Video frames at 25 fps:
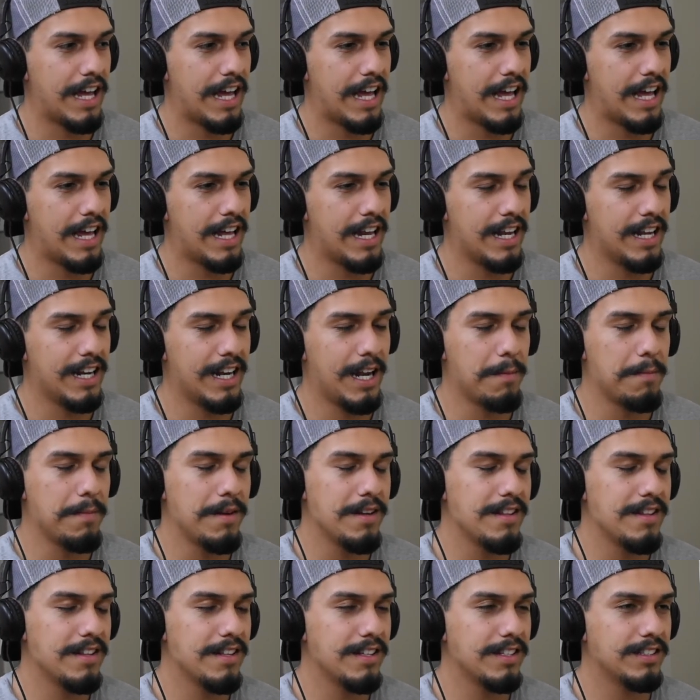And I
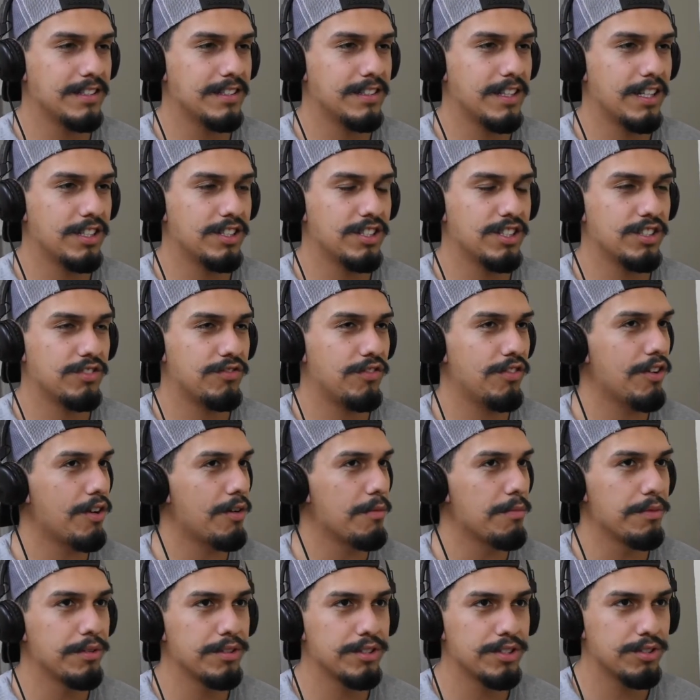mean this not just for your
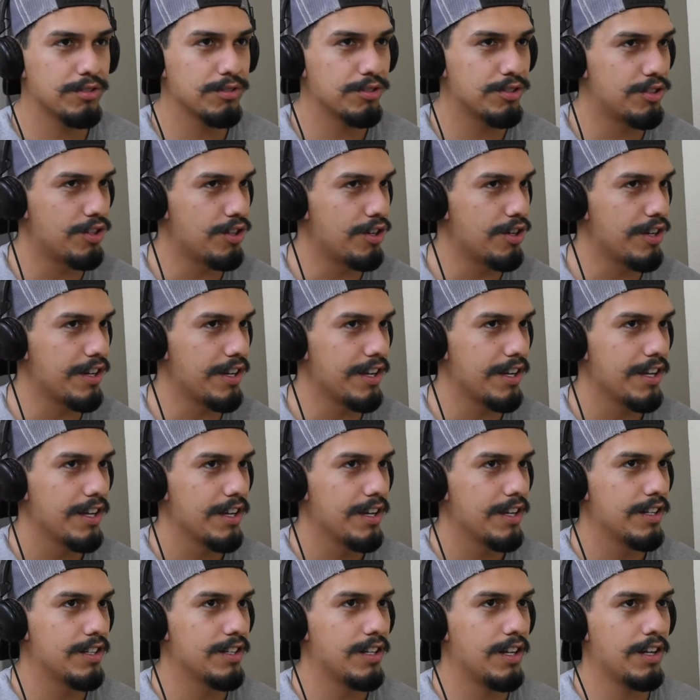musical journey,
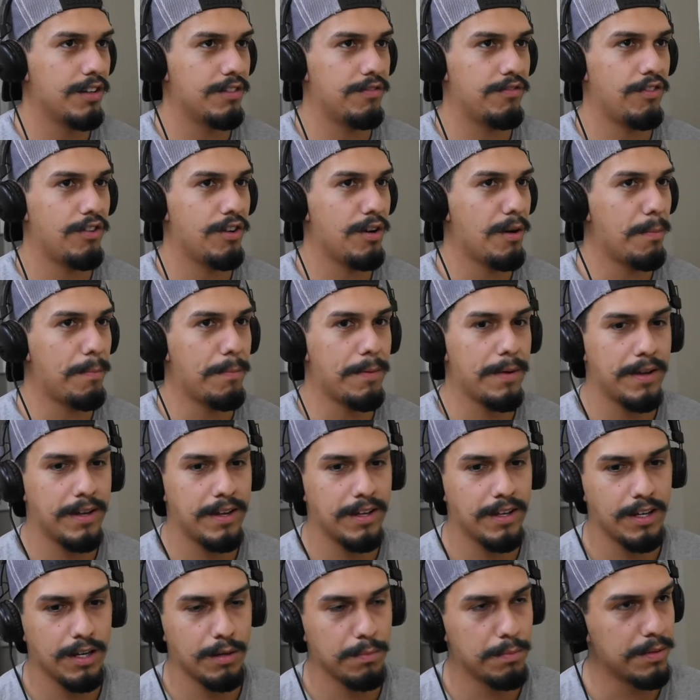not for your
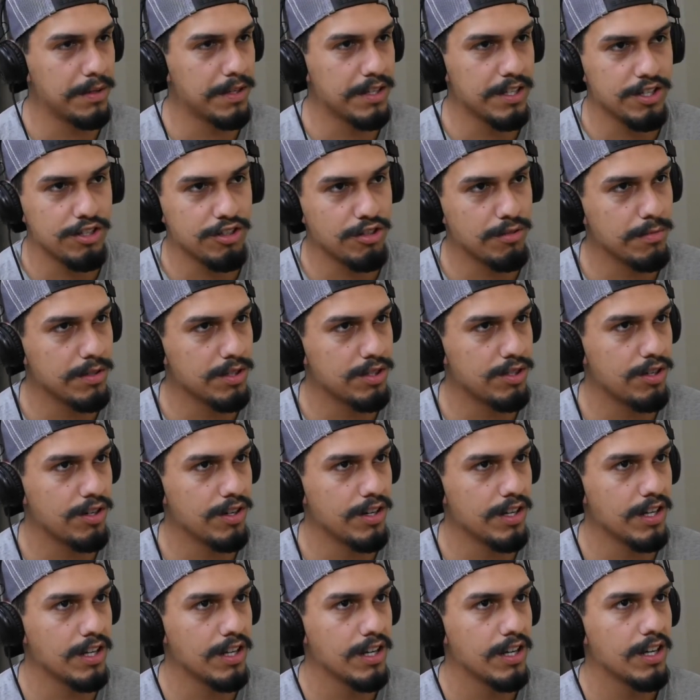picking up an instrument
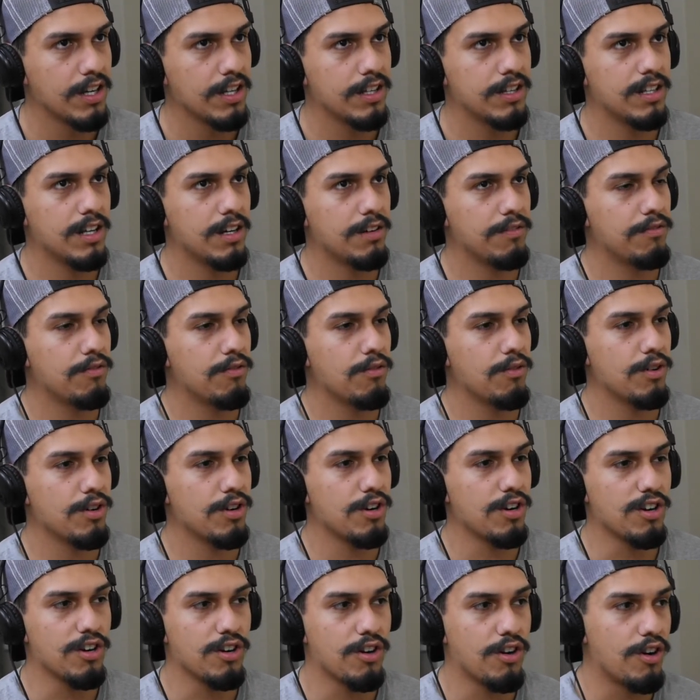journey, not for
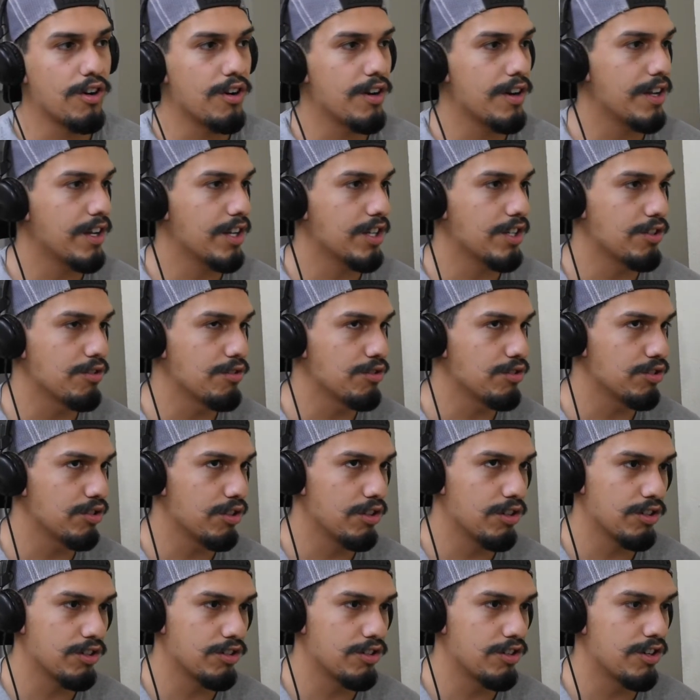your learning a new
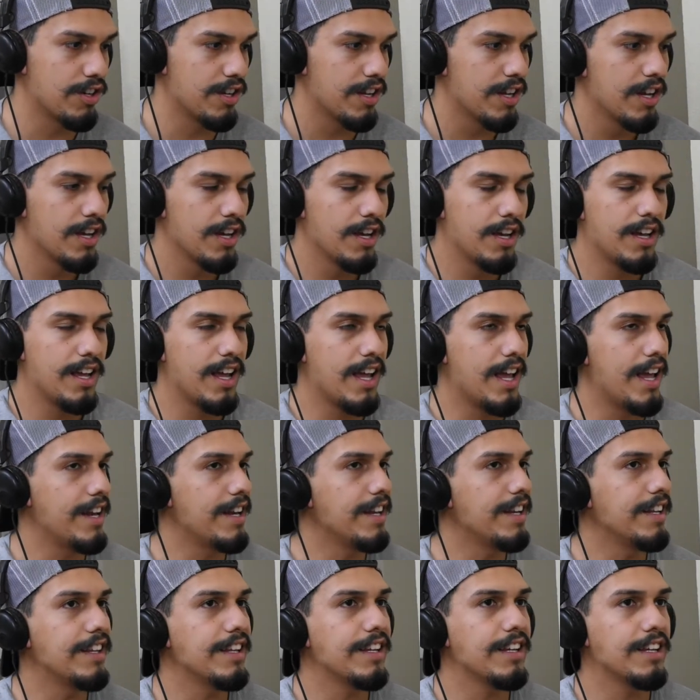song journey,
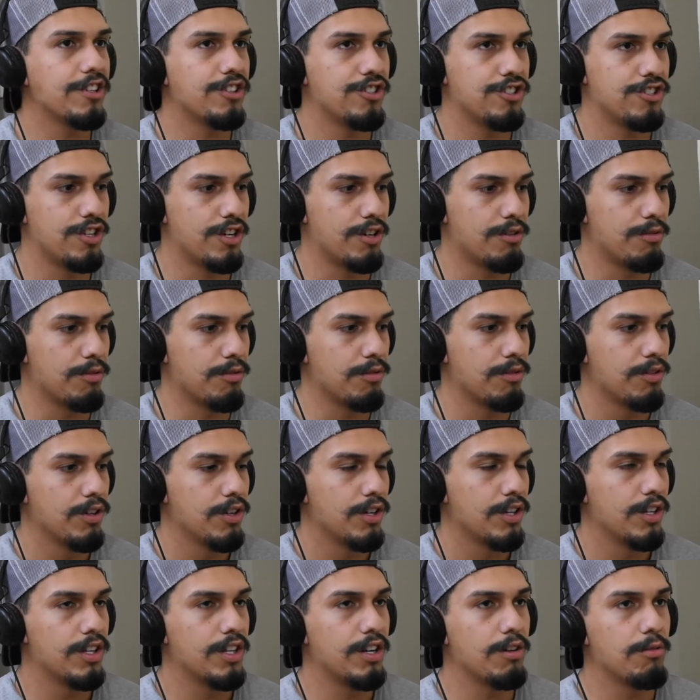anything in general.
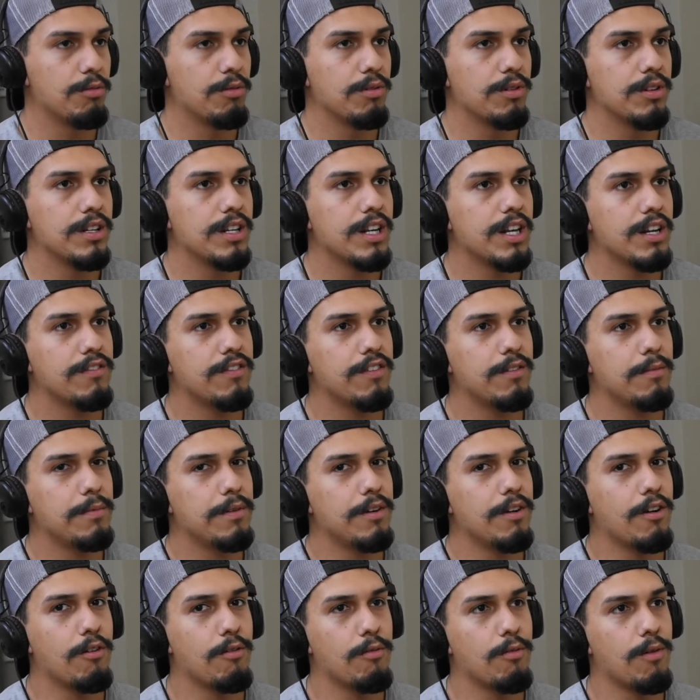There will never be
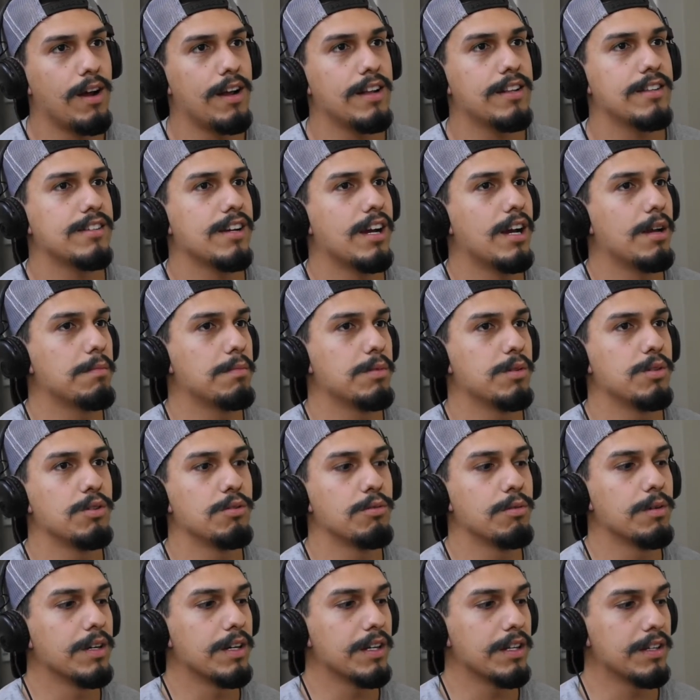a right time to
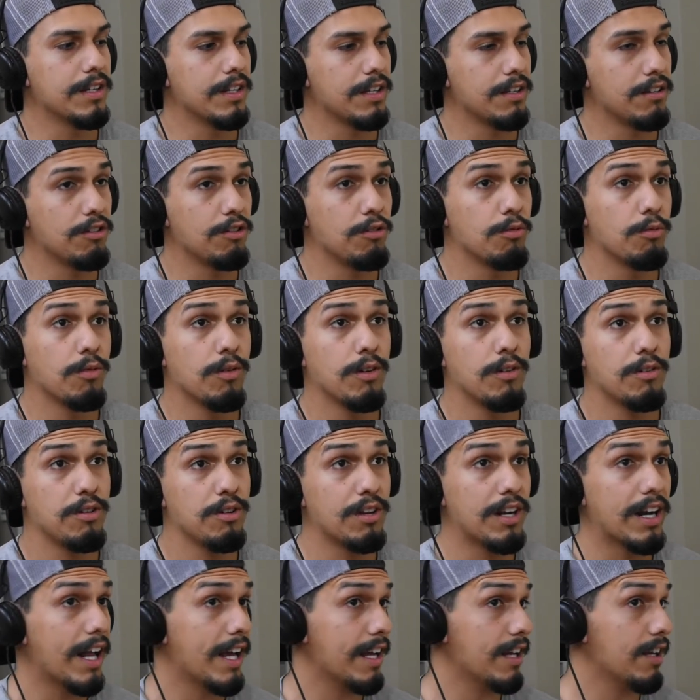do anything. You
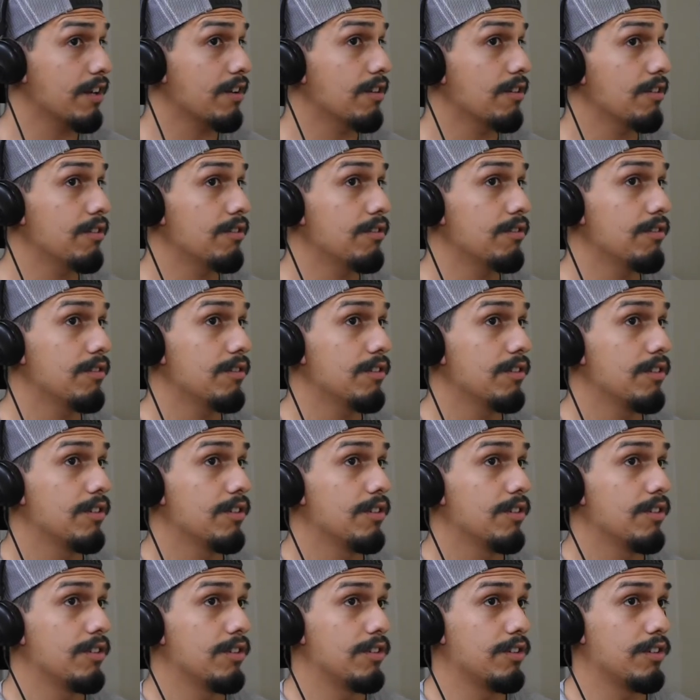like a girl,
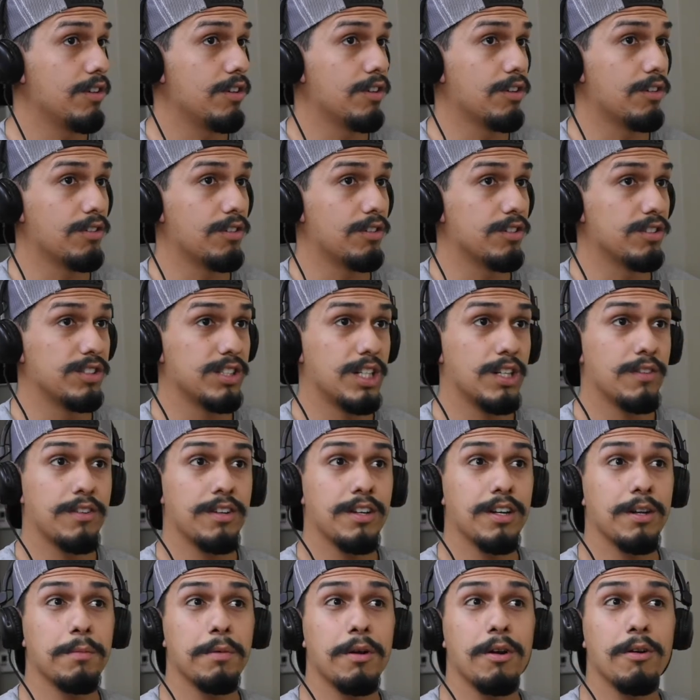there's never
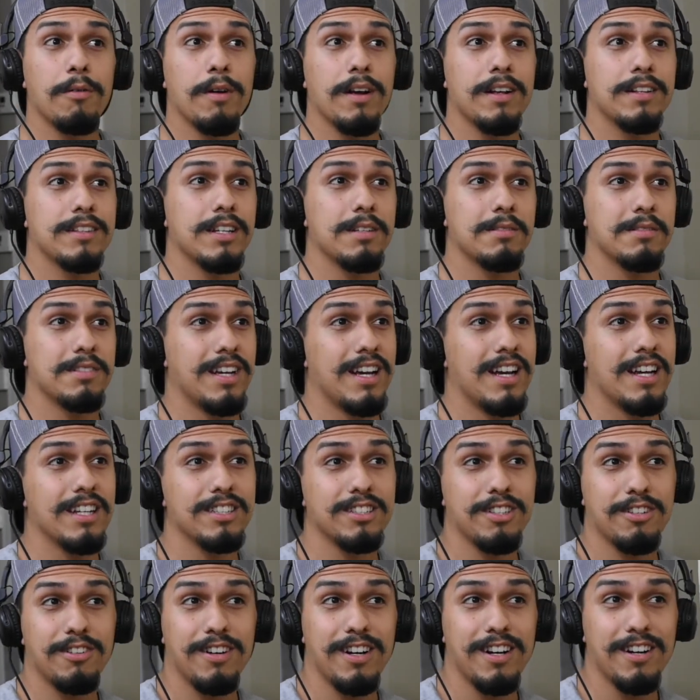going to be a right time to
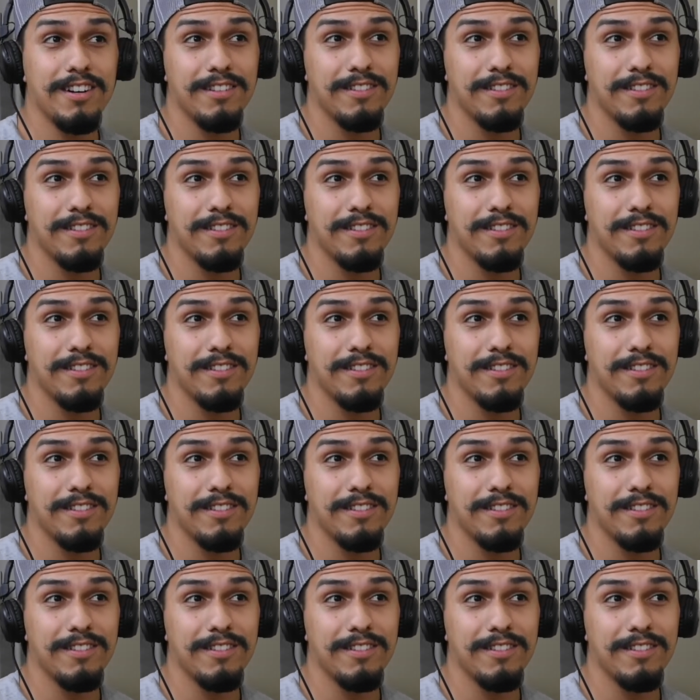ask her out.